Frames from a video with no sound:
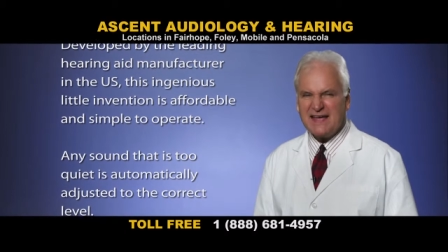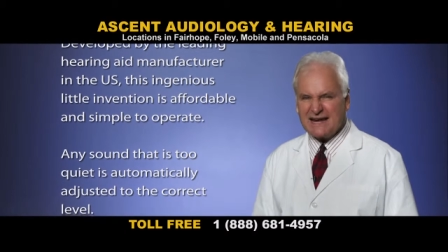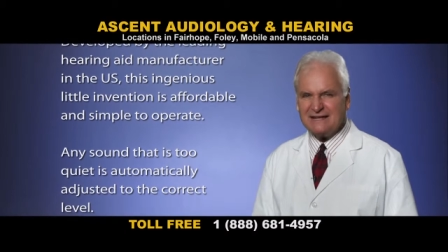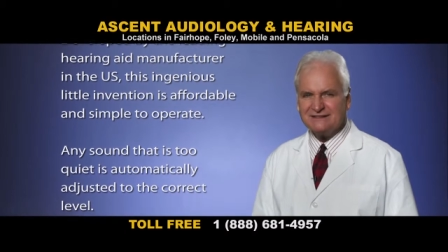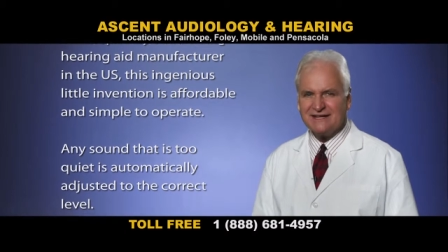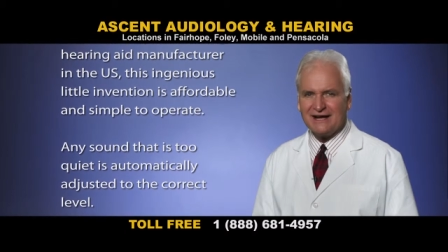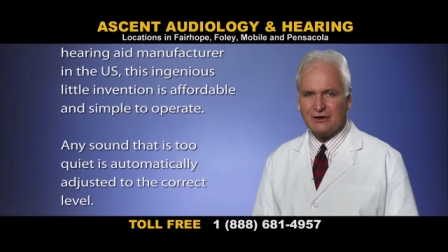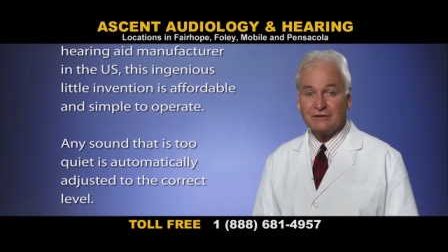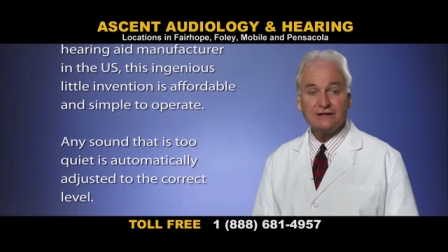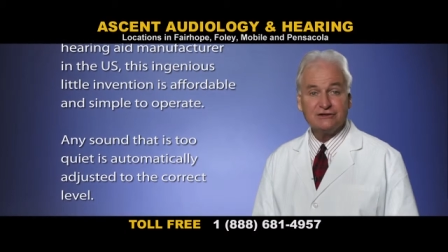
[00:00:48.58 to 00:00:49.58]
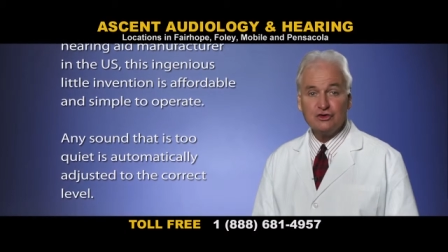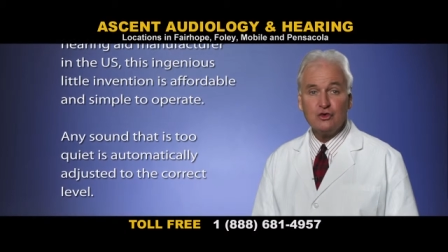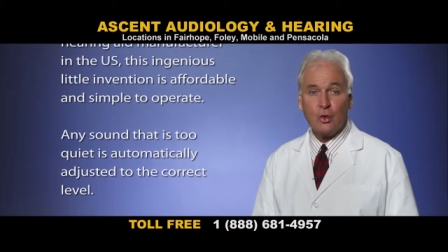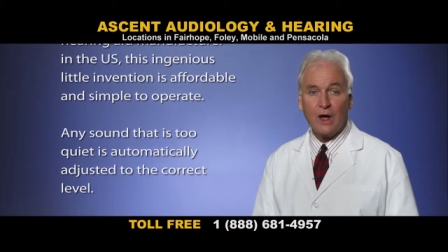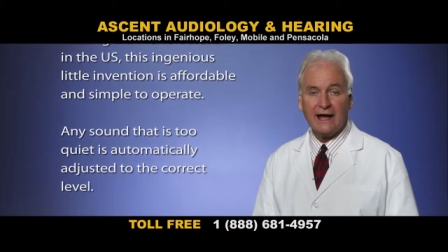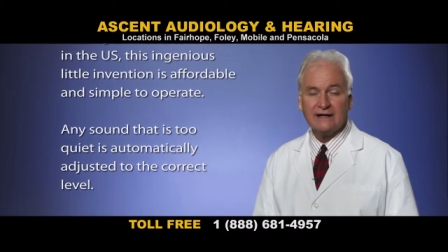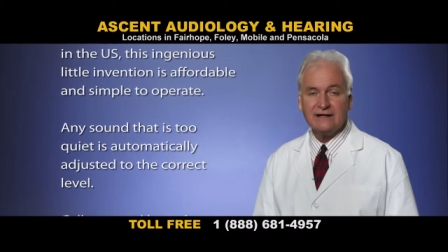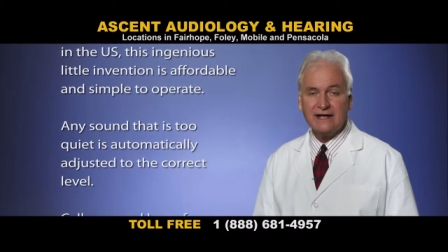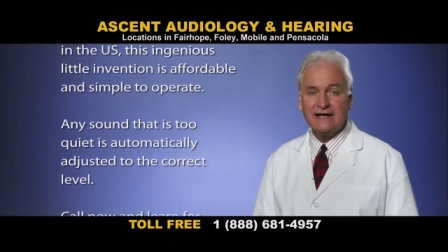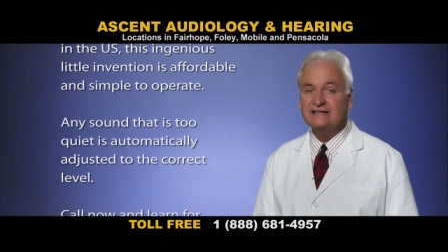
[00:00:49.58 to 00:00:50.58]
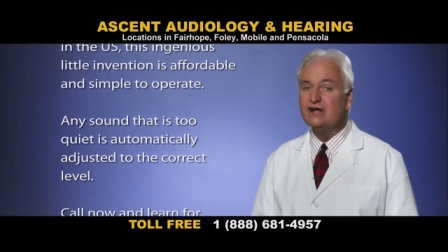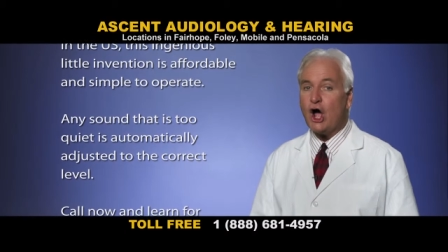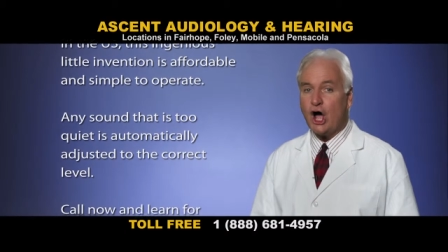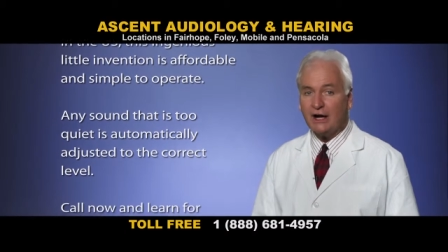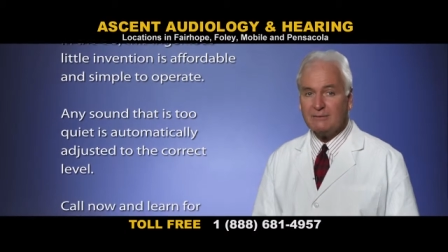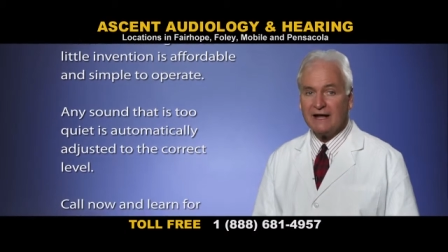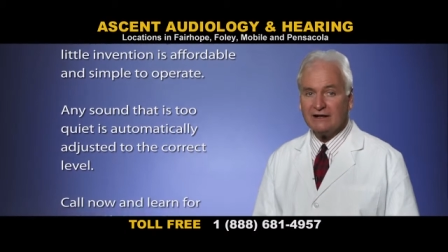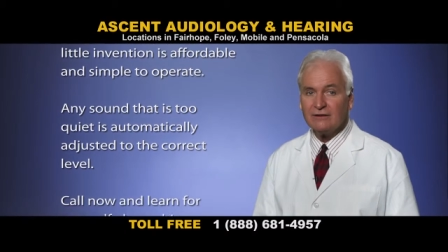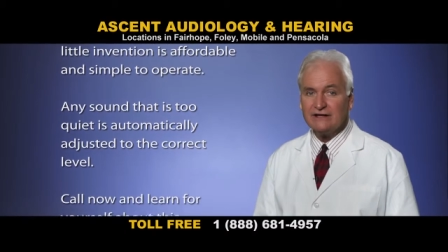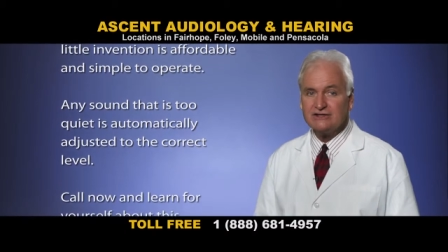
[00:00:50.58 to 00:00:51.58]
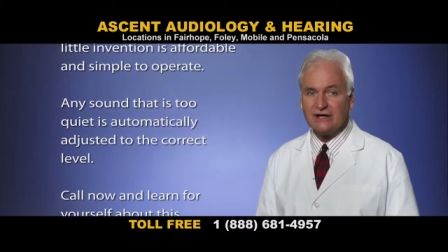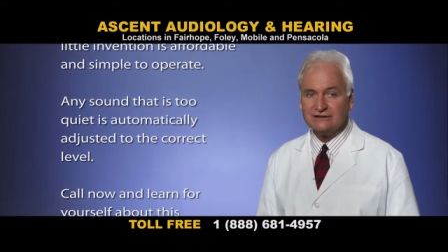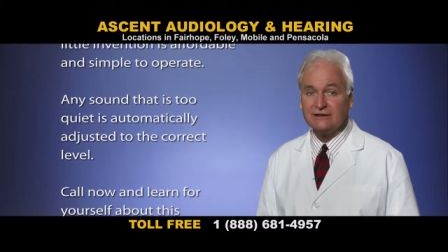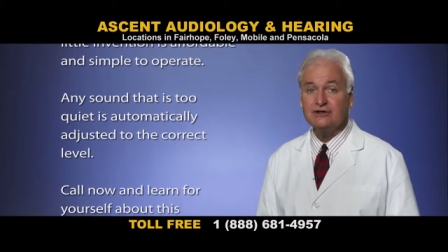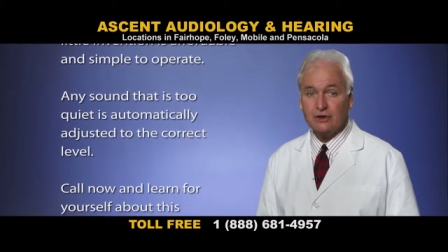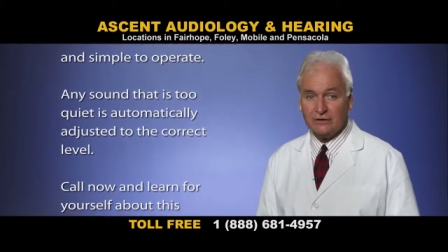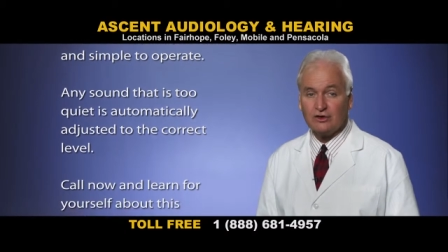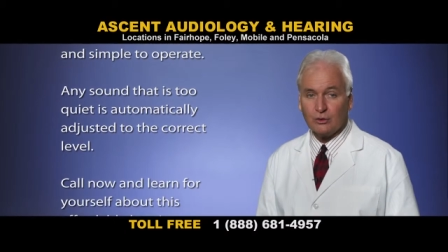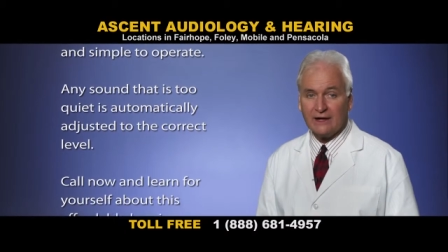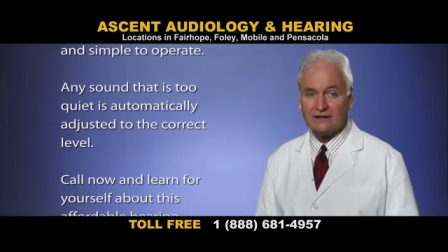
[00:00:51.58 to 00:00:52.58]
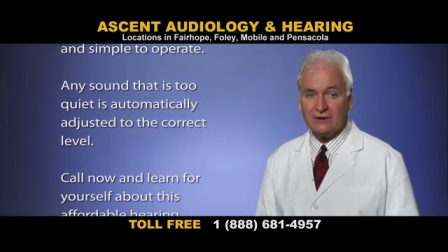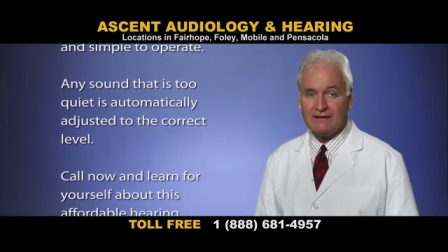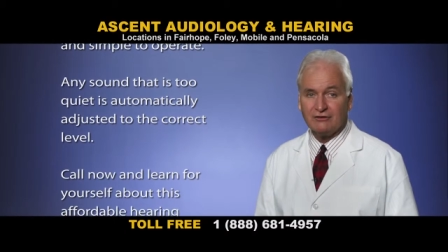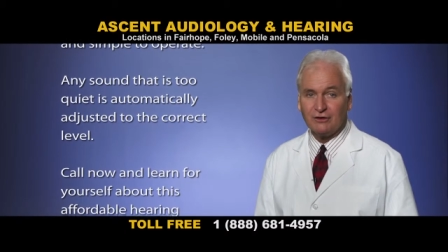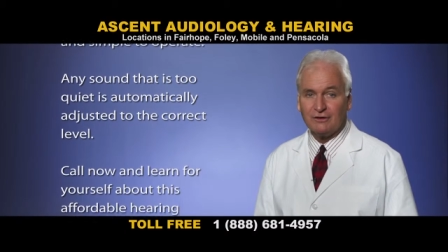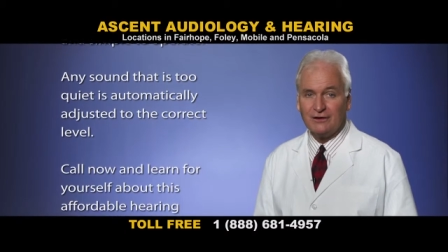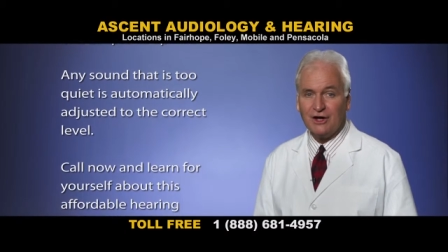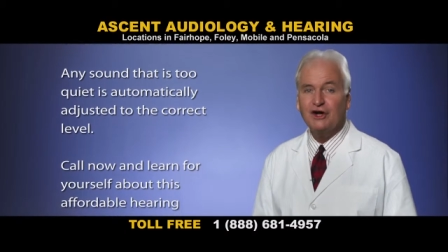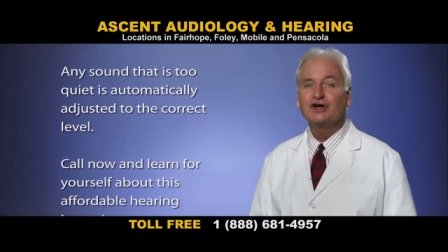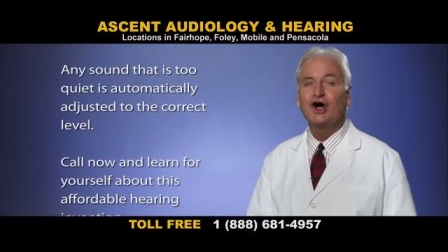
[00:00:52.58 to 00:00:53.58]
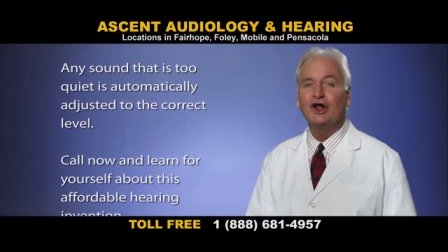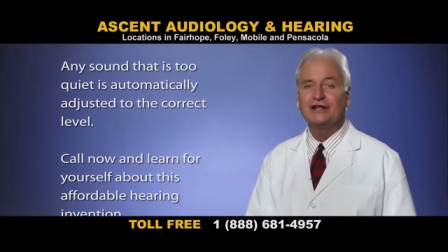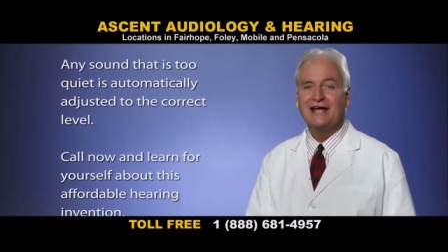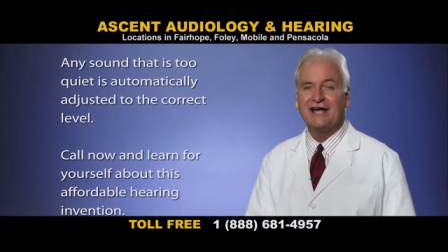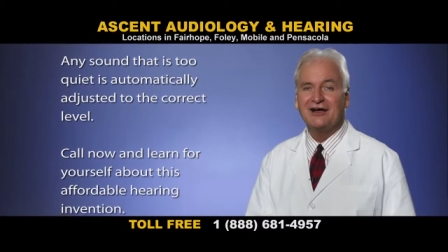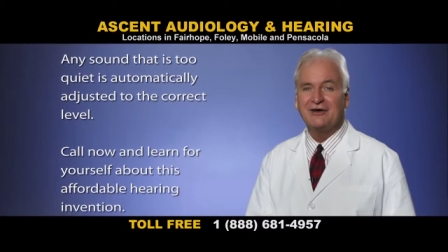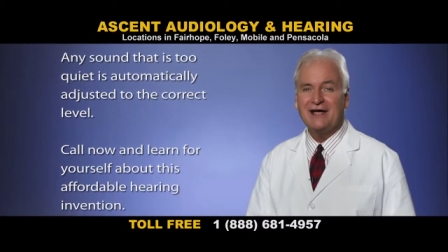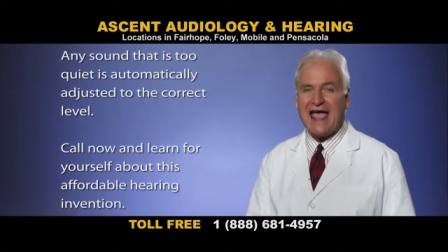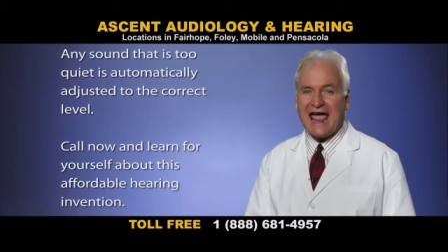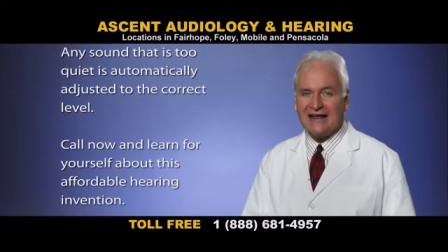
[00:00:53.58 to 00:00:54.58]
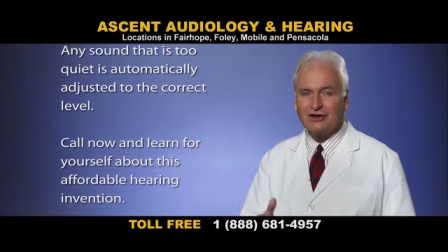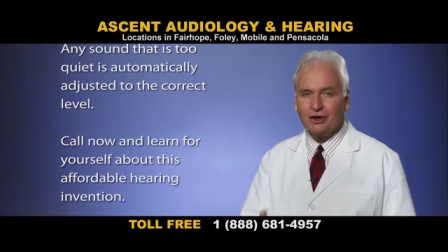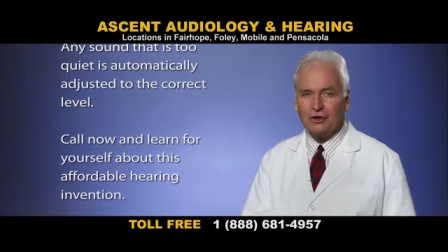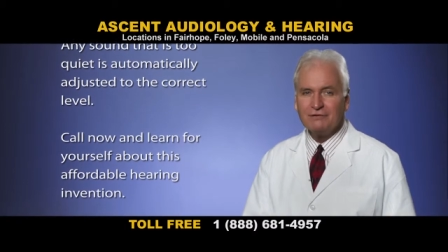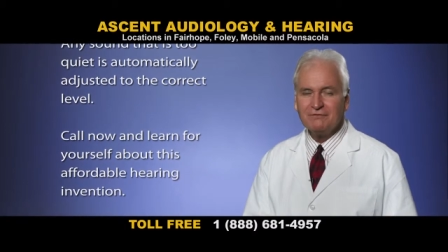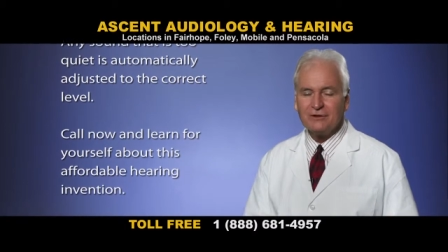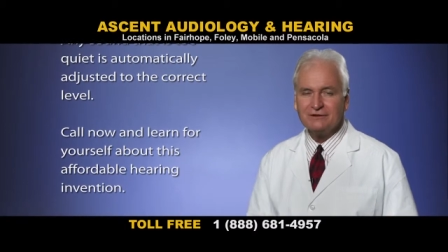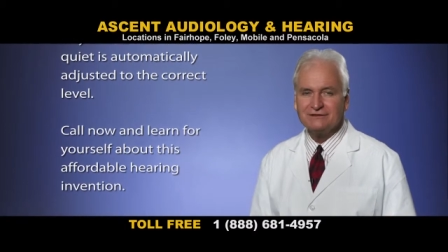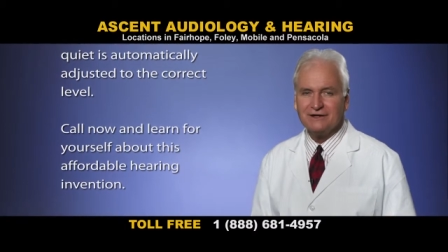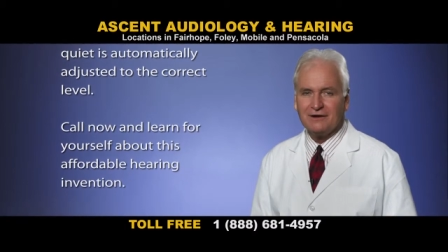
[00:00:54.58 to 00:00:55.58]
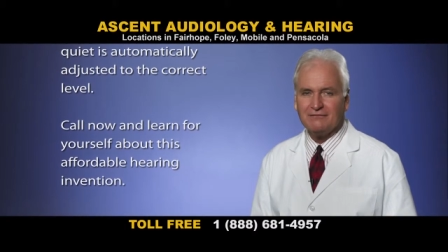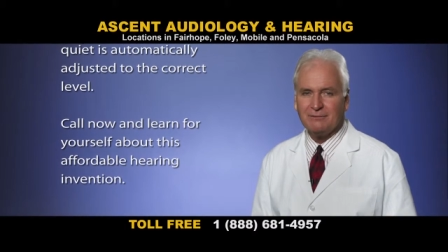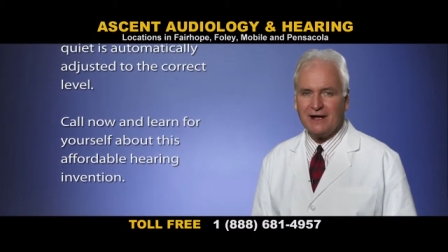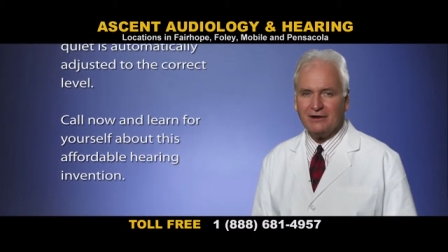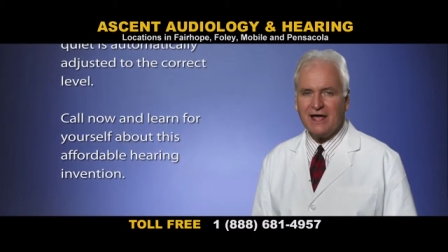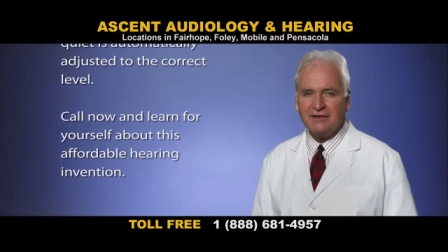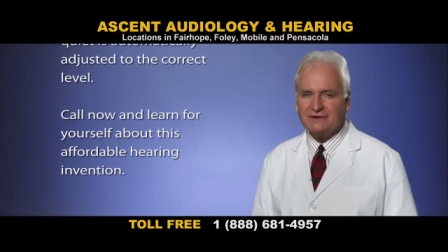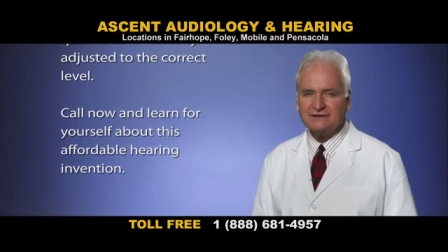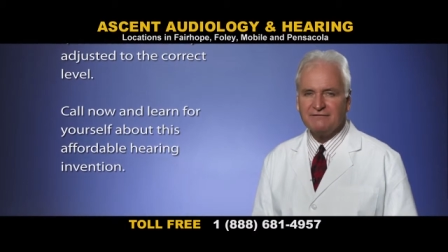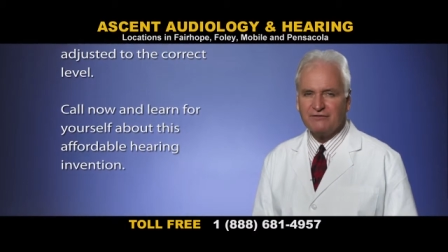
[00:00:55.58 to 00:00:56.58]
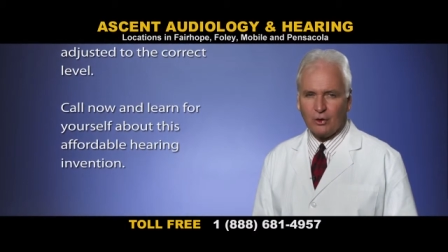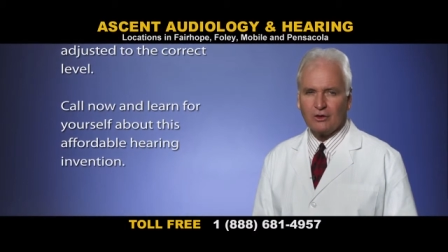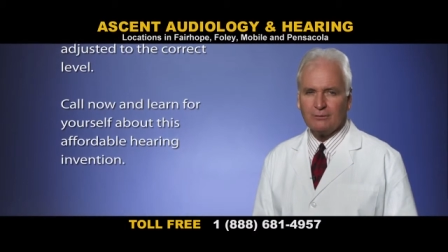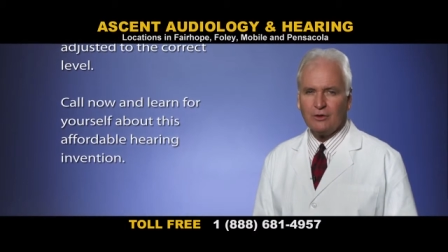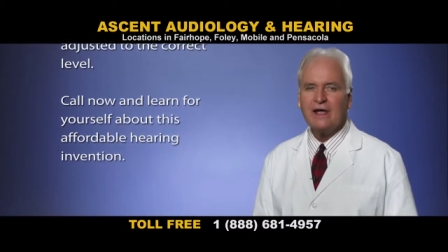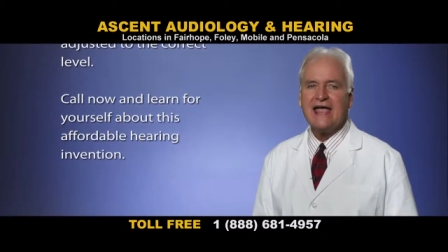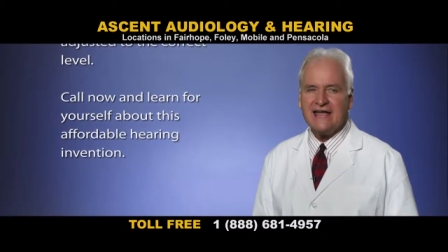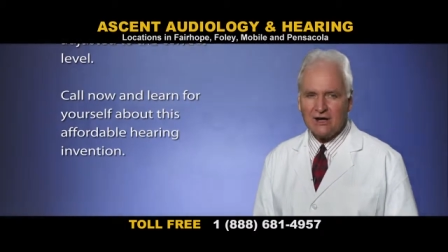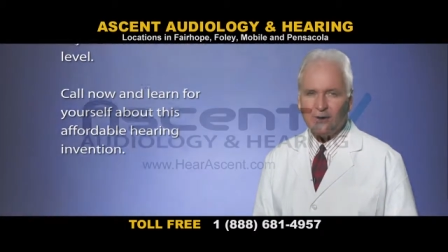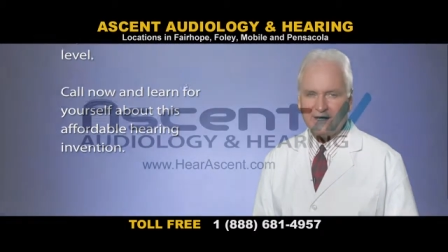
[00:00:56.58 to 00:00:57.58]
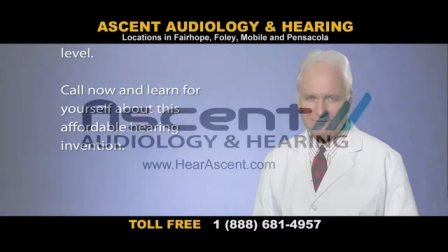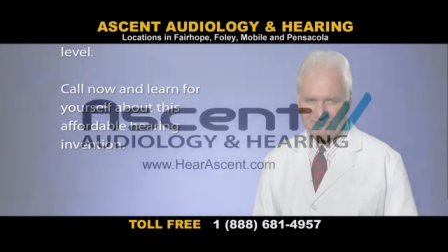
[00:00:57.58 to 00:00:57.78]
Any sound that is too quiet is automatically adjusted to the correct level. Call now and learn for yourself about this affordable hearing